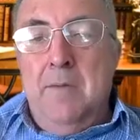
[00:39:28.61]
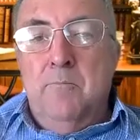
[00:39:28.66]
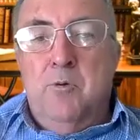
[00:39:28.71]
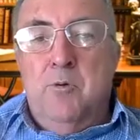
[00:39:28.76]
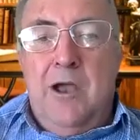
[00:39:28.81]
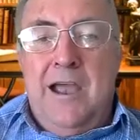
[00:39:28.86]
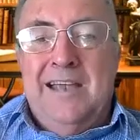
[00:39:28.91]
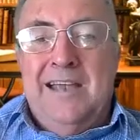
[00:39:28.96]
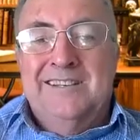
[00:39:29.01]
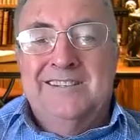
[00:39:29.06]

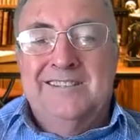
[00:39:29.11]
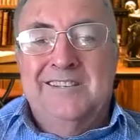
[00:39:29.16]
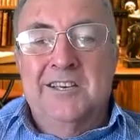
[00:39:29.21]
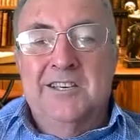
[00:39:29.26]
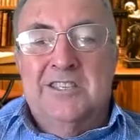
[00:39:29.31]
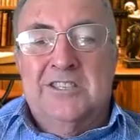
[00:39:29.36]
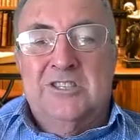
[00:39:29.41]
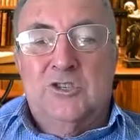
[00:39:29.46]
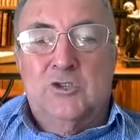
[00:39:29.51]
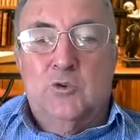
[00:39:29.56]

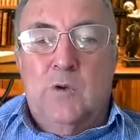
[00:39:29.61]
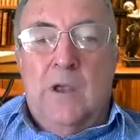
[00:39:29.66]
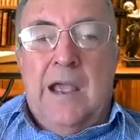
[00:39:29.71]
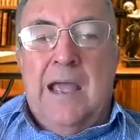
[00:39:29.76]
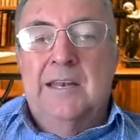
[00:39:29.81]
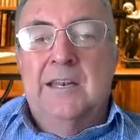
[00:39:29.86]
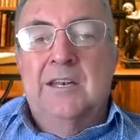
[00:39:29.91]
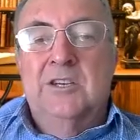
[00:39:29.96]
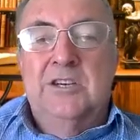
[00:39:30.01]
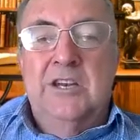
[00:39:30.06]
Practice
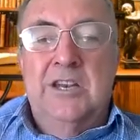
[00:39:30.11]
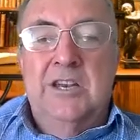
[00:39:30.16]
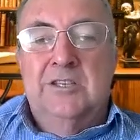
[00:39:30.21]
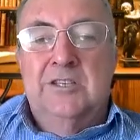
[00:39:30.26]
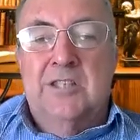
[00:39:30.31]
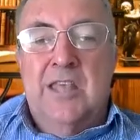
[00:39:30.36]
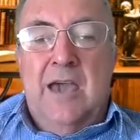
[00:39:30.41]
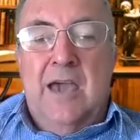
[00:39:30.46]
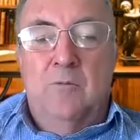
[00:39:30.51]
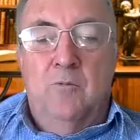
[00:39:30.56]

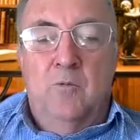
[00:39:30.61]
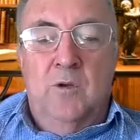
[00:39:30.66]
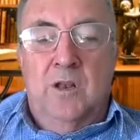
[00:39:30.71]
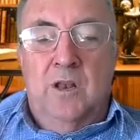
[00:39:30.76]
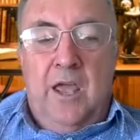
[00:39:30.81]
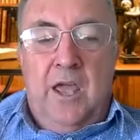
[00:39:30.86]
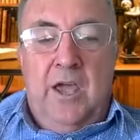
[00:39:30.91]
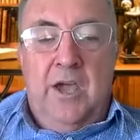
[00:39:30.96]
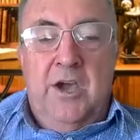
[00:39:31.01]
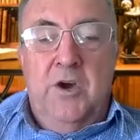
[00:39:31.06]
strategies that
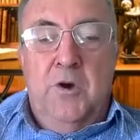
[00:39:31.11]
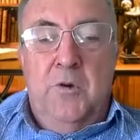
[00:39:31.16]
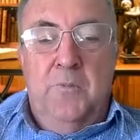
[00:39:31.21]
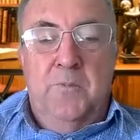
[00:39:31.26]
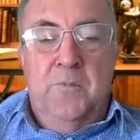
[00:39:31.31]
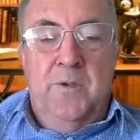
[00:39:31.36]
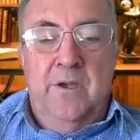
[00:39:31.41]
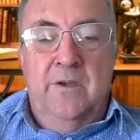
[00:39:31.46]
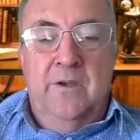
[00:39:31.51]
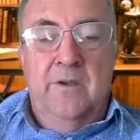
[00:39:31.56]
will
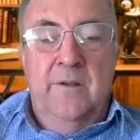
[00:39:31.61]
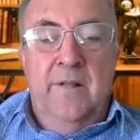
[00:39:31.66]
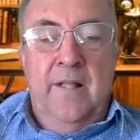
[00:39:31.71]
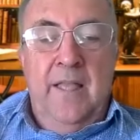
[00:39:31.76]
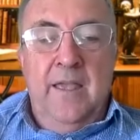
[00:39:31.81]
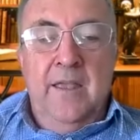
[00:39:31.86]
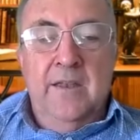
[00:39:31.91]
help you